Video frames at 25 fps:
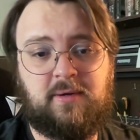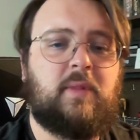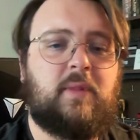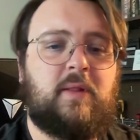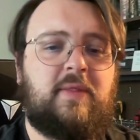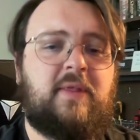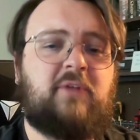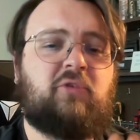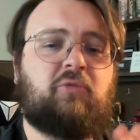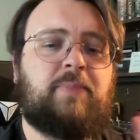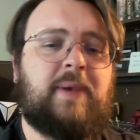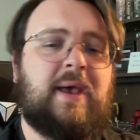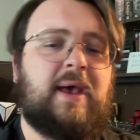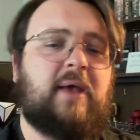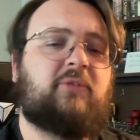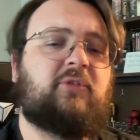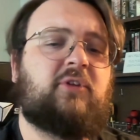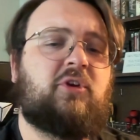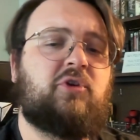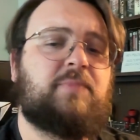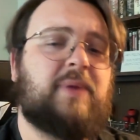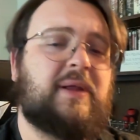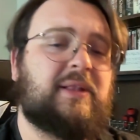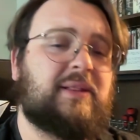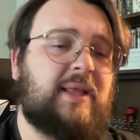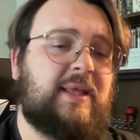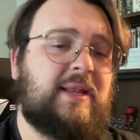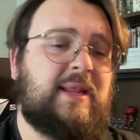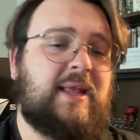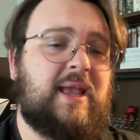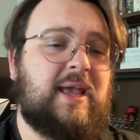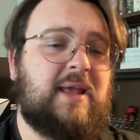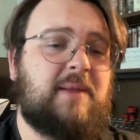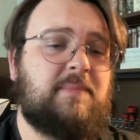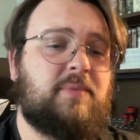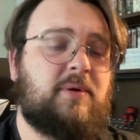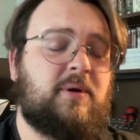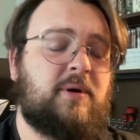This passage by Lady
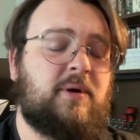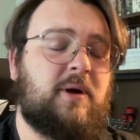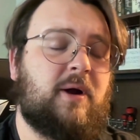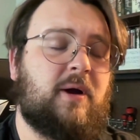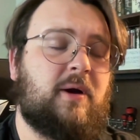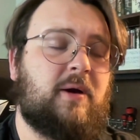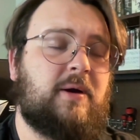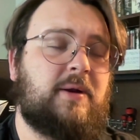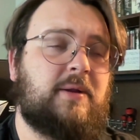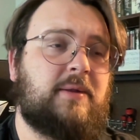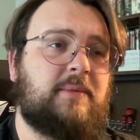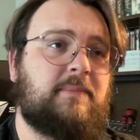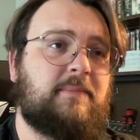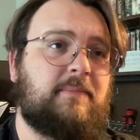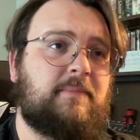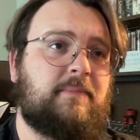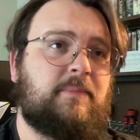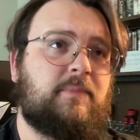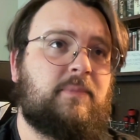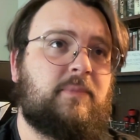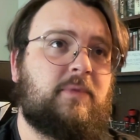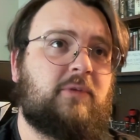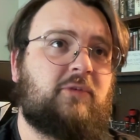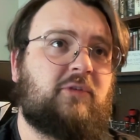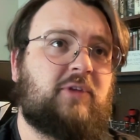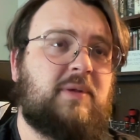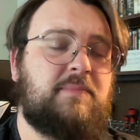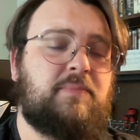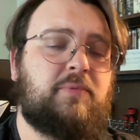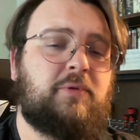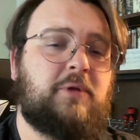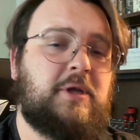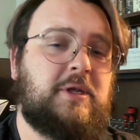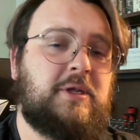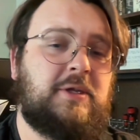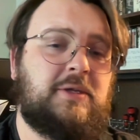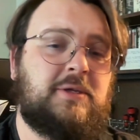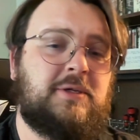Anne Pernard
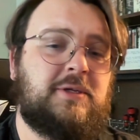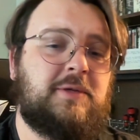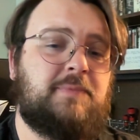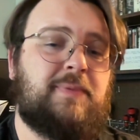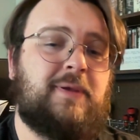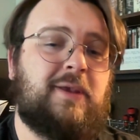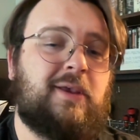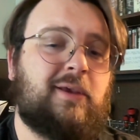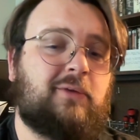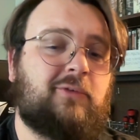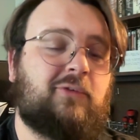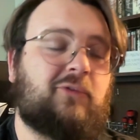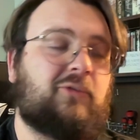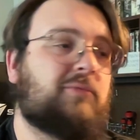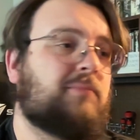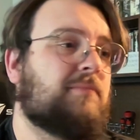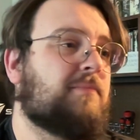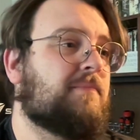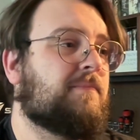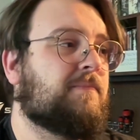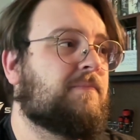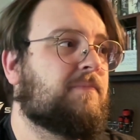simply depicts